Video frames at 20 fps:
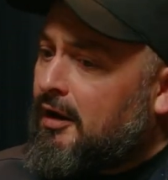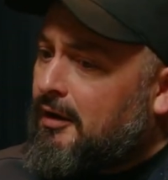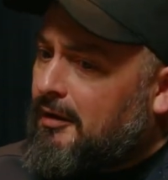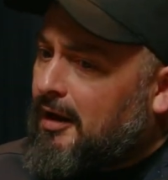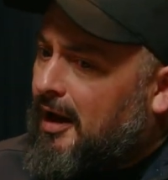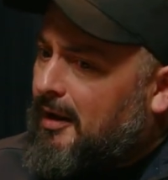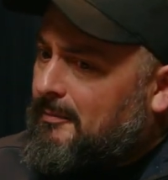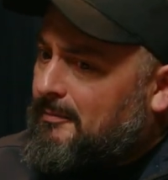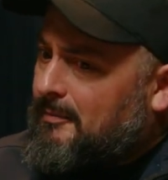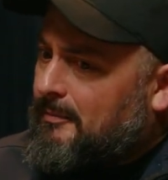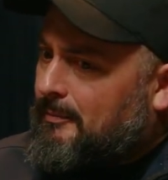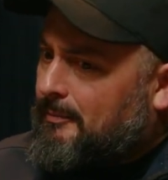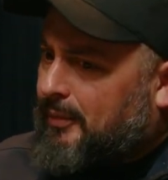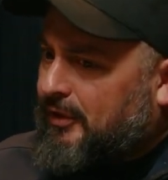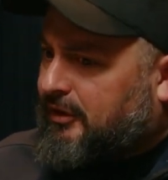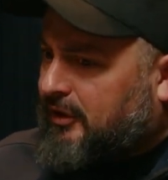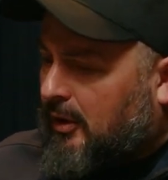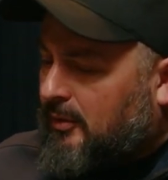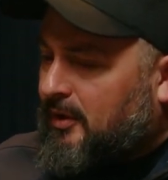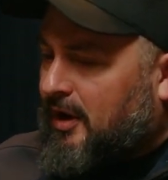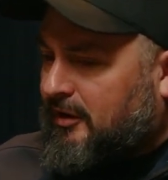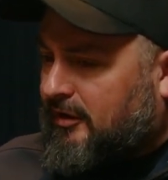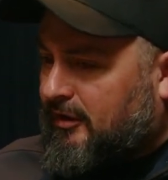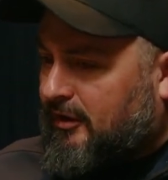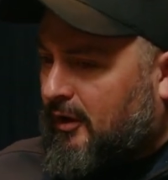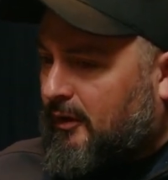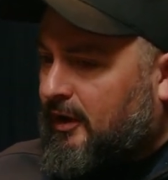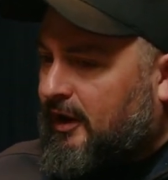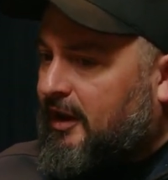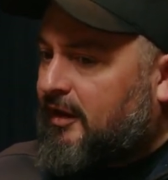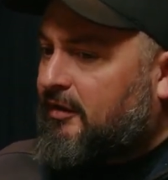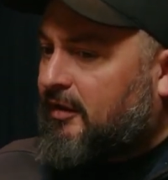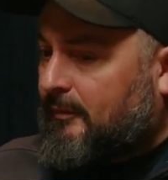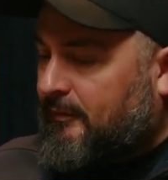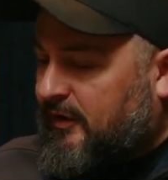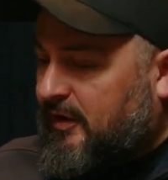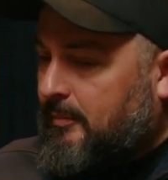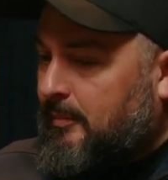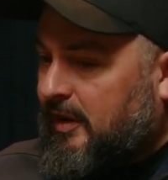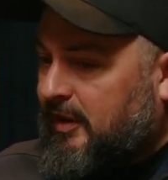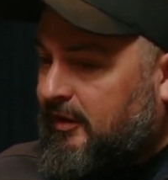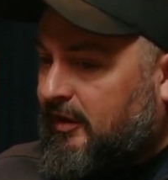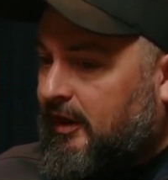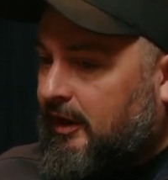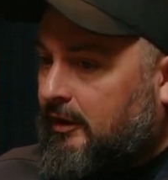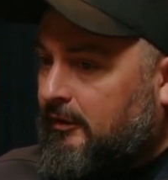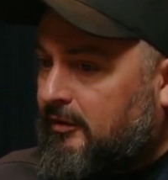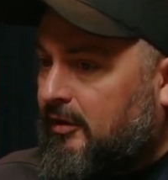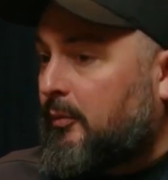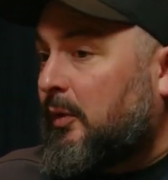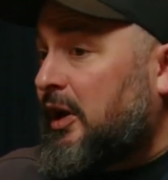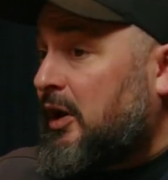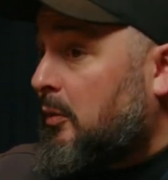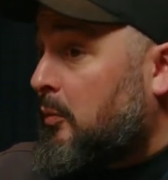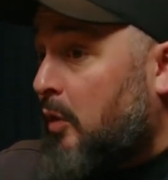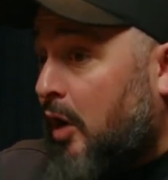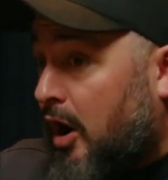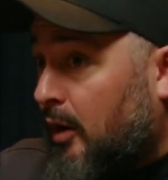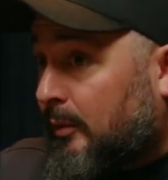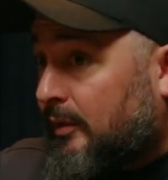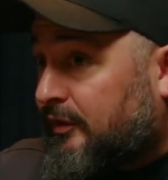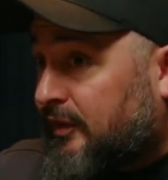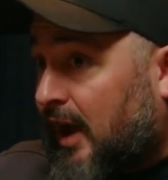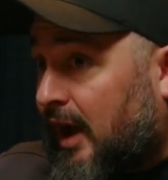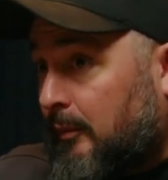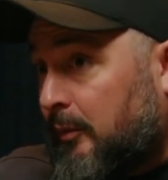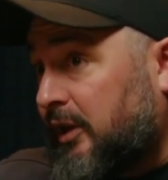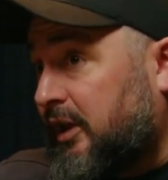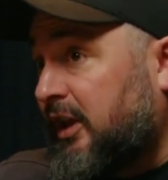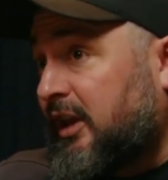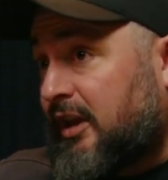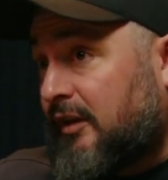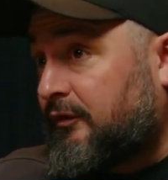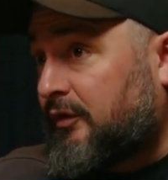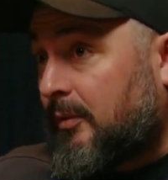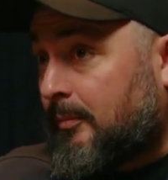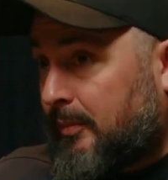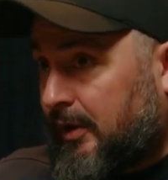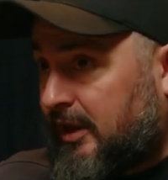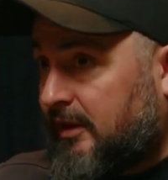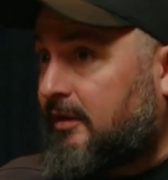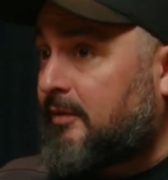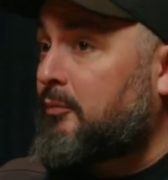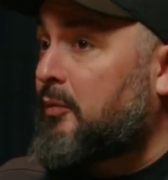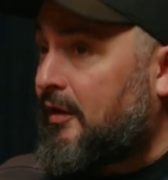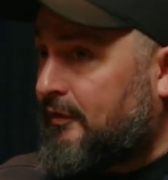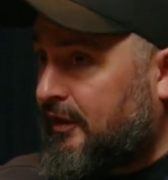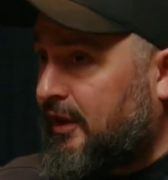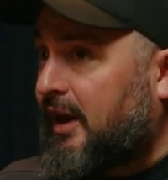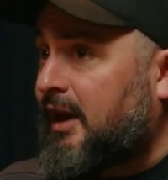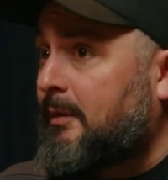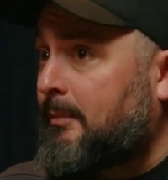but don't necessarily, there's something missing. So we can work with that, we can give them, but it's whether they